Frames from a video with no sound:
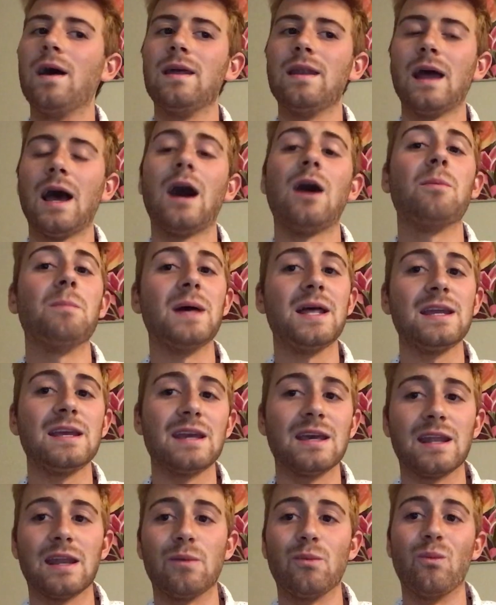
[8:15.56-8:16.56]
how many
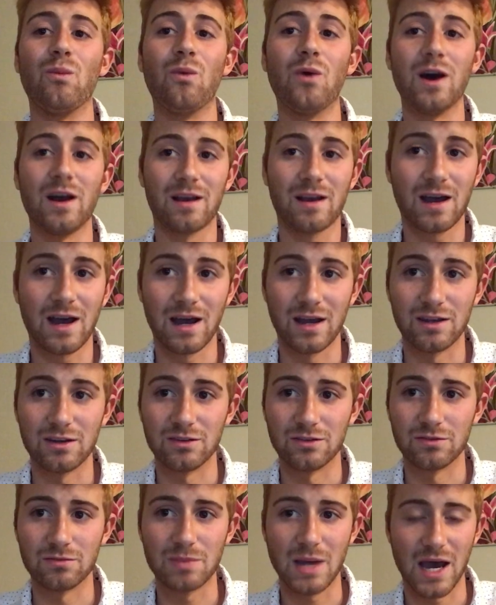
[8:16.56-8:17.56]
and what kind
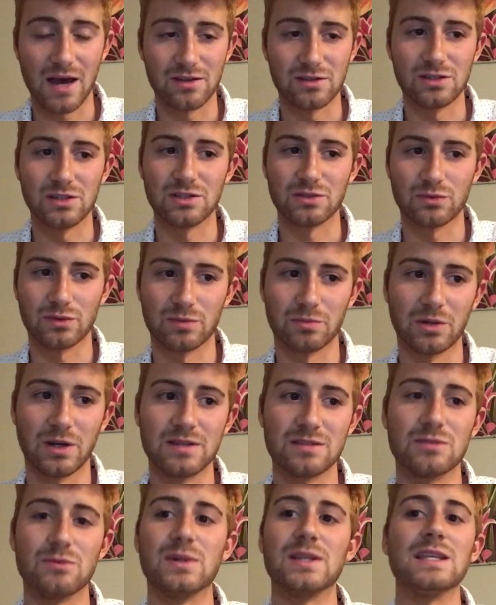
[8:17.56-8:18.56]
of pathogens were
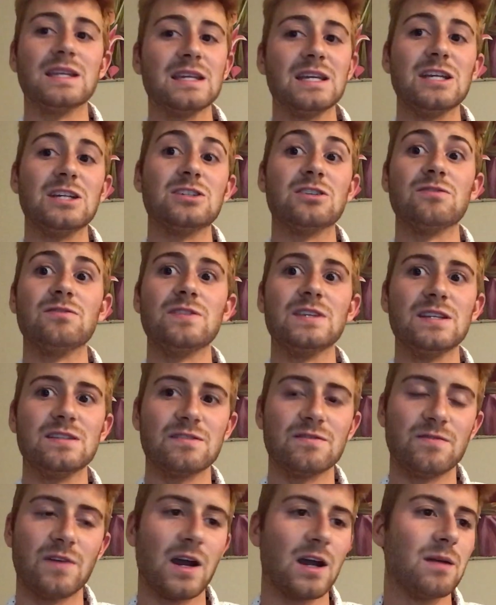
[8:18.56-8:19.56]
present within each of these
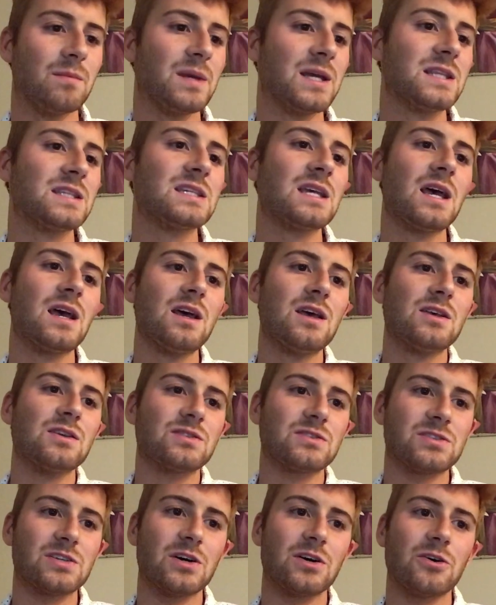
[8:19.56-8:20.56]
environments.
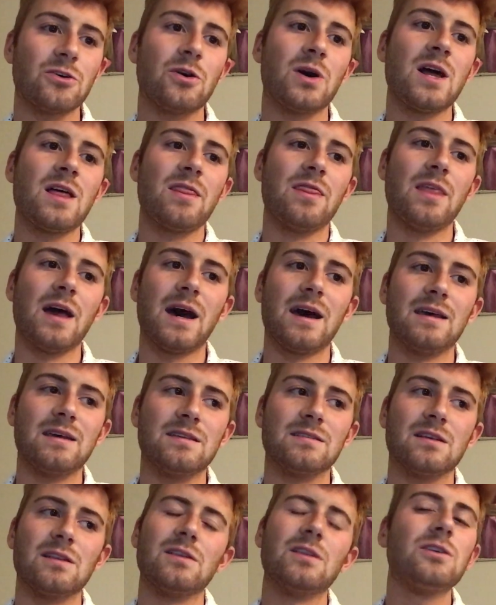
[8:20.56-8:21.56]
So that
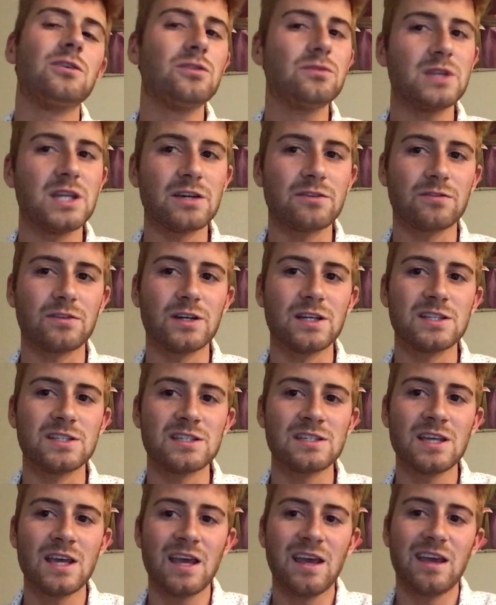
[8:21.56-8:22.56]
is a little
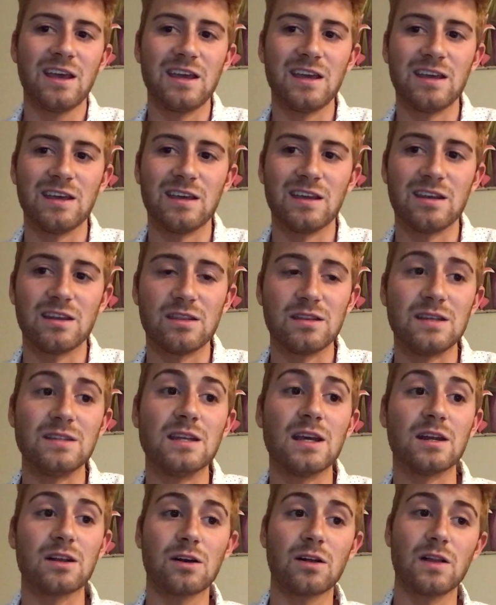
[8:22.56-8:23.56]
difference in the
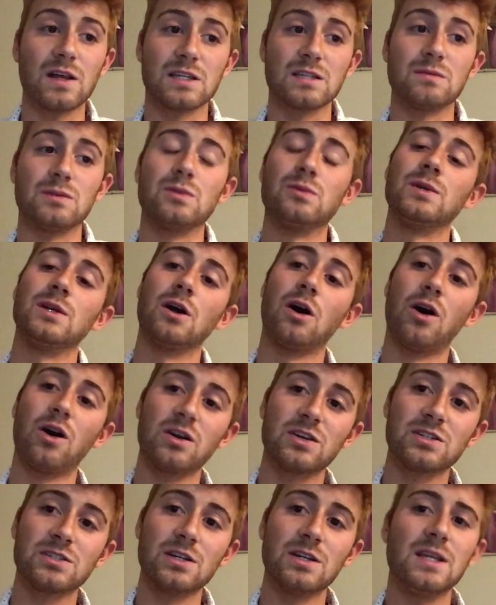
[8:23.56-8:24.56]
data collection between
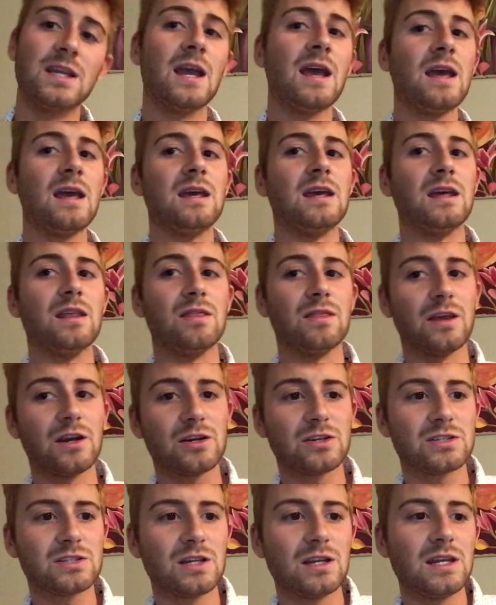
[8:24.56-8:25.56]
our study and their
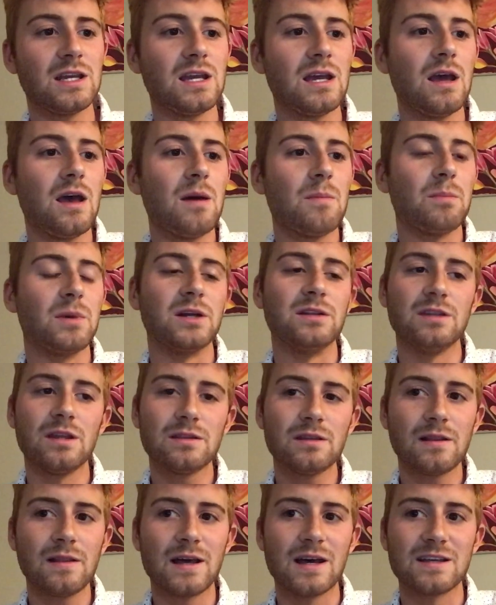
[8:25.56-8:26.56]
study, but
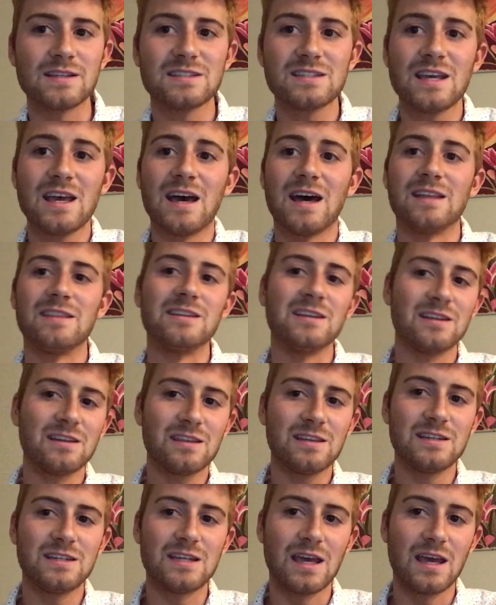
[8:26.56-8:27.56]
nonetheless, at the end of
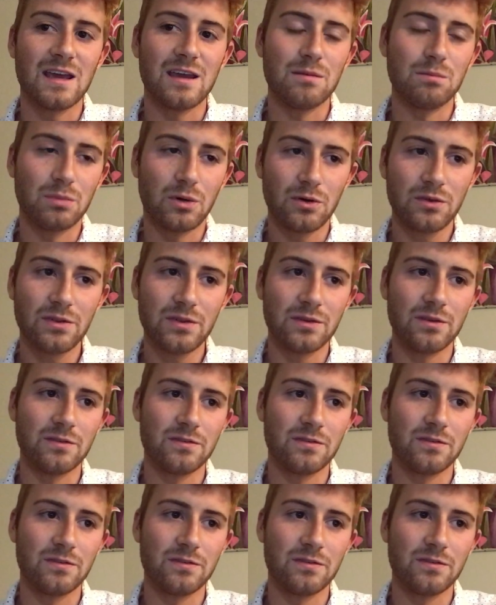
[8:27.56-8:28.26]
the day, both